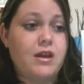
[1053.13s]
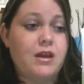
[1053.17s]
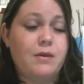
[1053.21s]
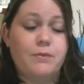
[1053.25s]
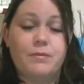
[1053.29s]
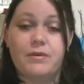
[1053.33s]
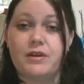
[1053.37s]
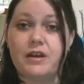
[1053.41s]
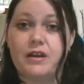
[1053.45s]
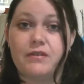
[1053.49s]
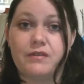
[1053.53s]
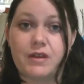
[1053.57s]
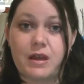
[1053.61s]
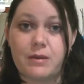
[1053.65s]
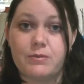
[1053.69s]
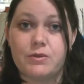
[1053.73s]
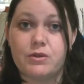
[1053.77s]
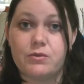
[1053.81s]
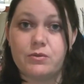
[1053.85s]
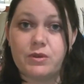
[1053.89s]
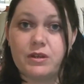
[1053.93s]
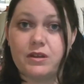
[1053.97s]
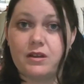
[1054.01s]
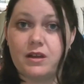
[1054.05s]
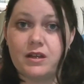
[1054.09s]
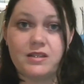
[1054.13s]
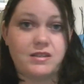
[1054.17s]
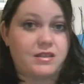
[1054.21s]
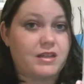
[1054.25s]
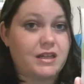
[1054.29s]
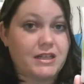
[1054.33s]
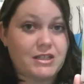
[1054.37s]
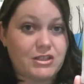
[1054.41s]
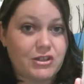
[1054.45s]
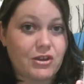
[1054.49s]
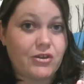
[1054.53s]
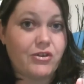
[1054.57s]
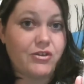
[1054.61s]
But I've come to realize that I
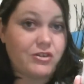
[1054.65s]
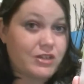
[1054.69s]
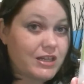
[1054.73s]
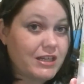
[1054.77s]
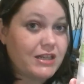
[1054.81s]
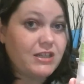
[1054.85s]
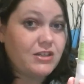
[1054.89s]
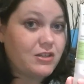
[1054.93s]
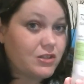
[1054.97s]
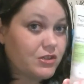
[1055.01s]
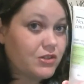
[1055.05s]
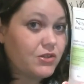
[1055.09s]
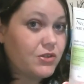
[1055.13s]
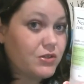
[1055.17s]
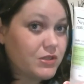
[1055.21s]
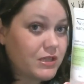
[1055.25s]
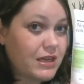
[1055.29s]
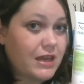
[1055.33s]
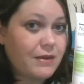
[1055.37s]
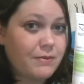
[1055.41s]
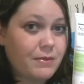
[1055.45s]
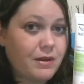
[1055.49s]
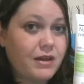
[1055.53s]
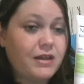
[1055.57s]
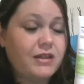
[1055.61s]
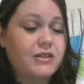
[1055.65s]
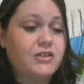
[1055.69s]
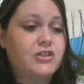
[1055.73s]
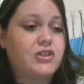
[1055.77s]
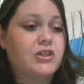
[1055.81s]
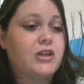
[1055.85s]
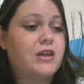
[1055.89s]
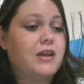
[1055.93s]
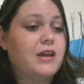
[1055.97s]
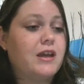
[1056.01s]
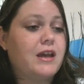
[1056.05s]
don't need to use that much.